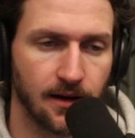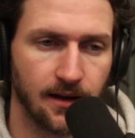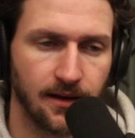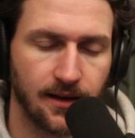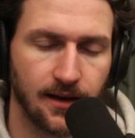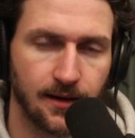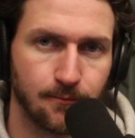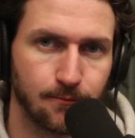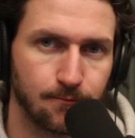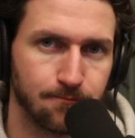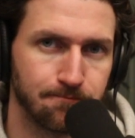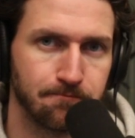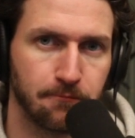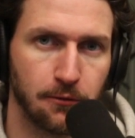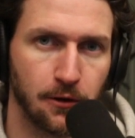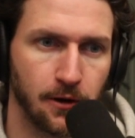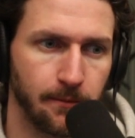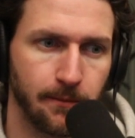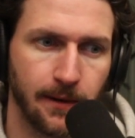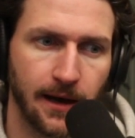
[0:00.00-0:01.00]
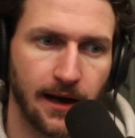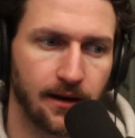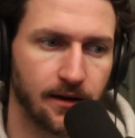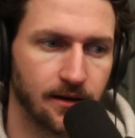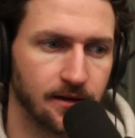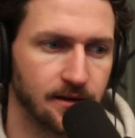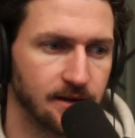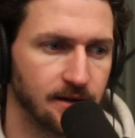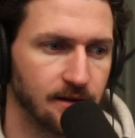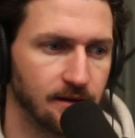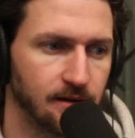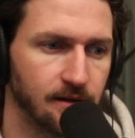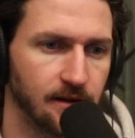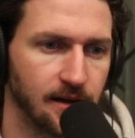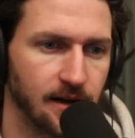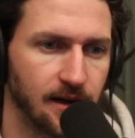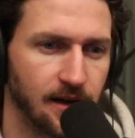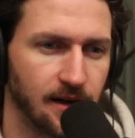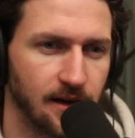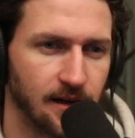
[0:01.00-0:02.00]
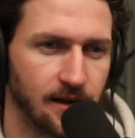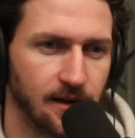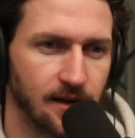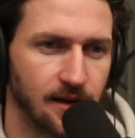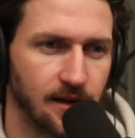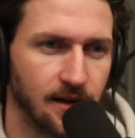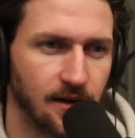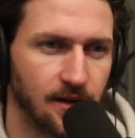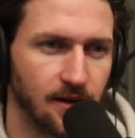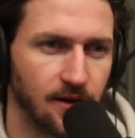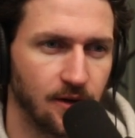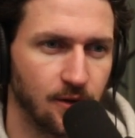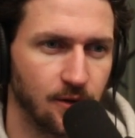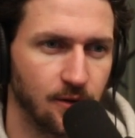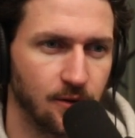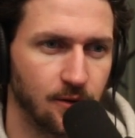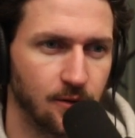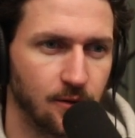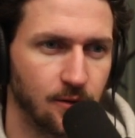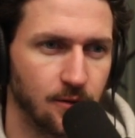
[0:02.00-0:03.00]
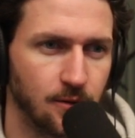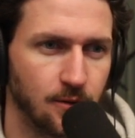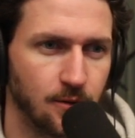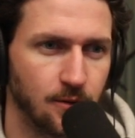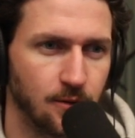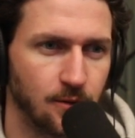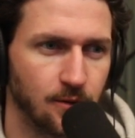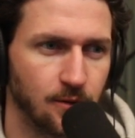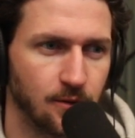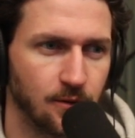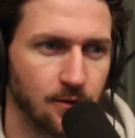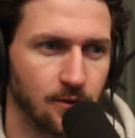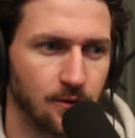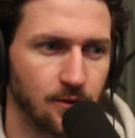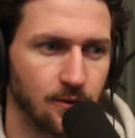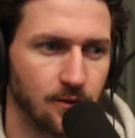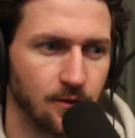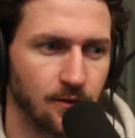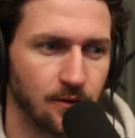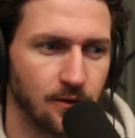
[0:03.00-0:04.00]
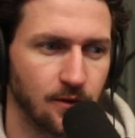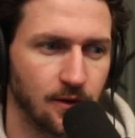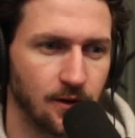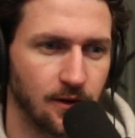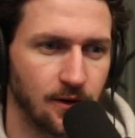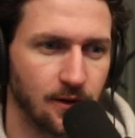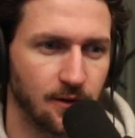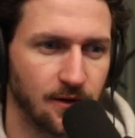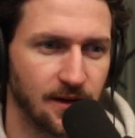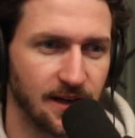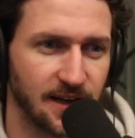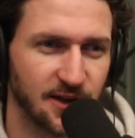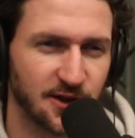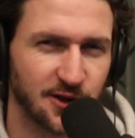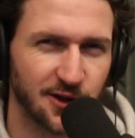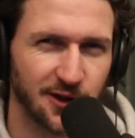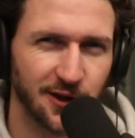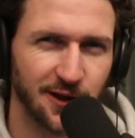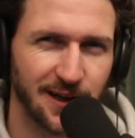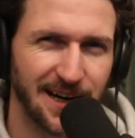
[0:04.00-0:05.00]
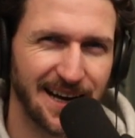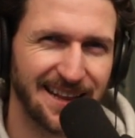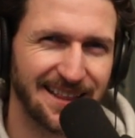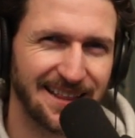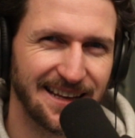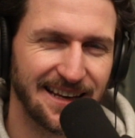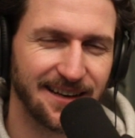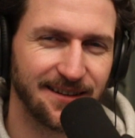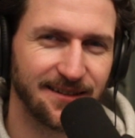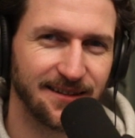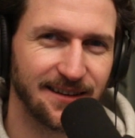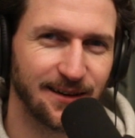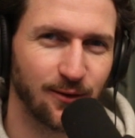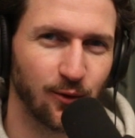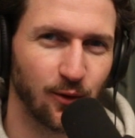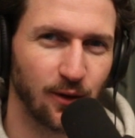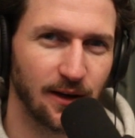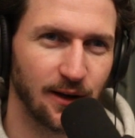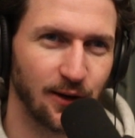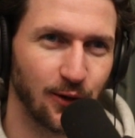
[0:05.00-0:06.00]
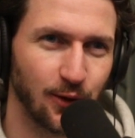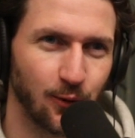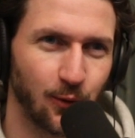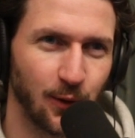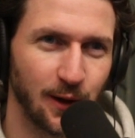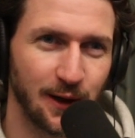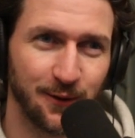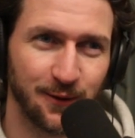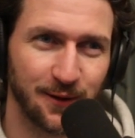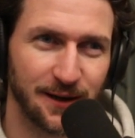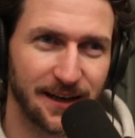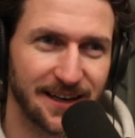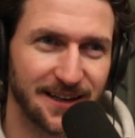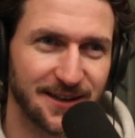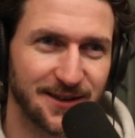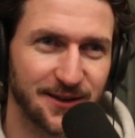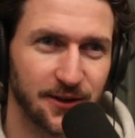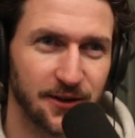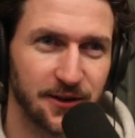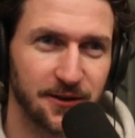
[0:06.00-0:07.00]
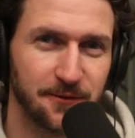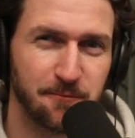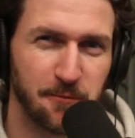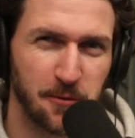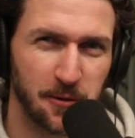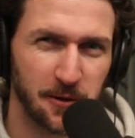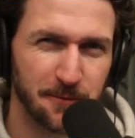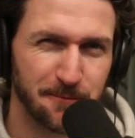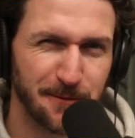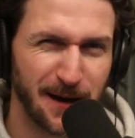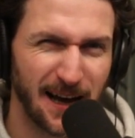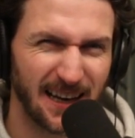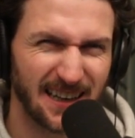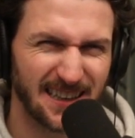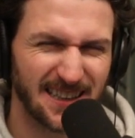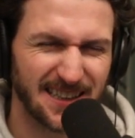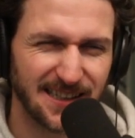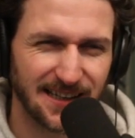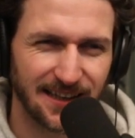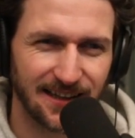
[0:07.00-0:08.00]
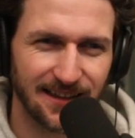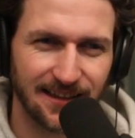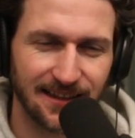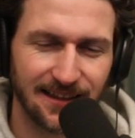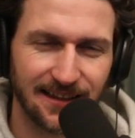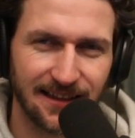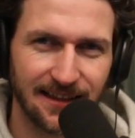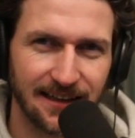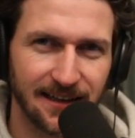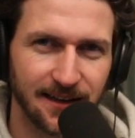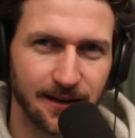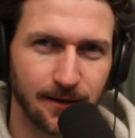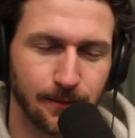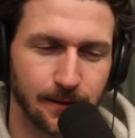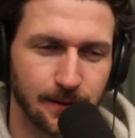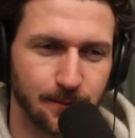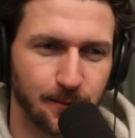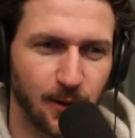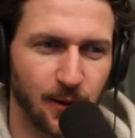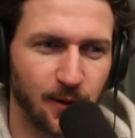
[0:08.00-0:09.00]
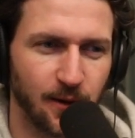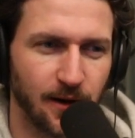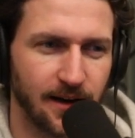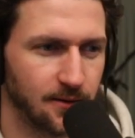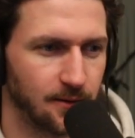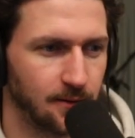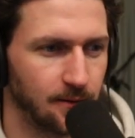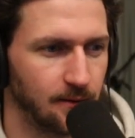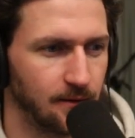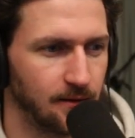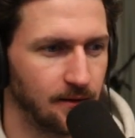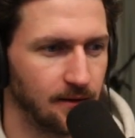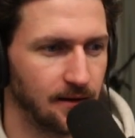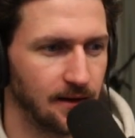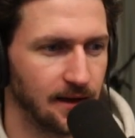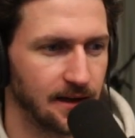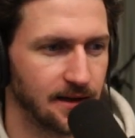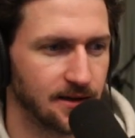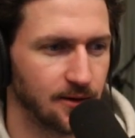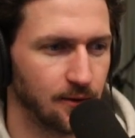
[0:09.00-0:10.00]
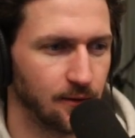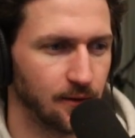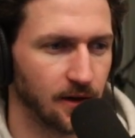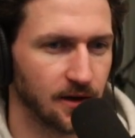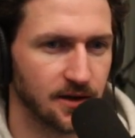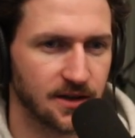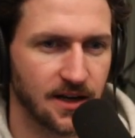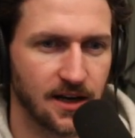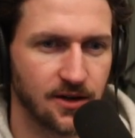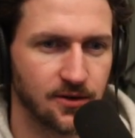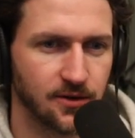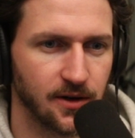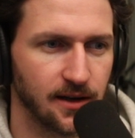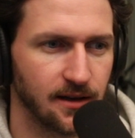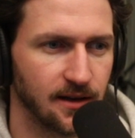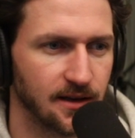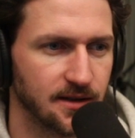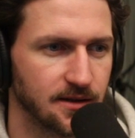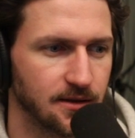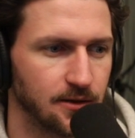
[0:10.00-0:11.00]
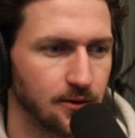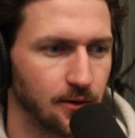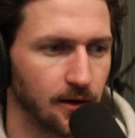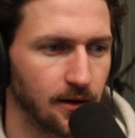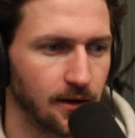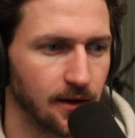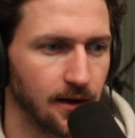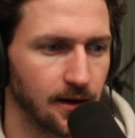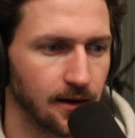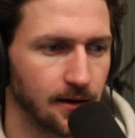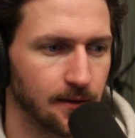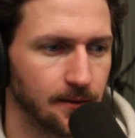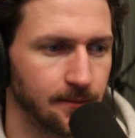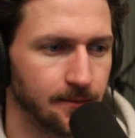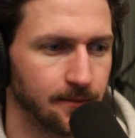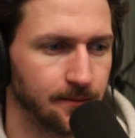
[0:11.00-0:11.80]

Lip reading: and then pull it back until you think it's good, and then when you think it's good, pull it back just a little bit more. So let's over exaggerate, listen to our kick.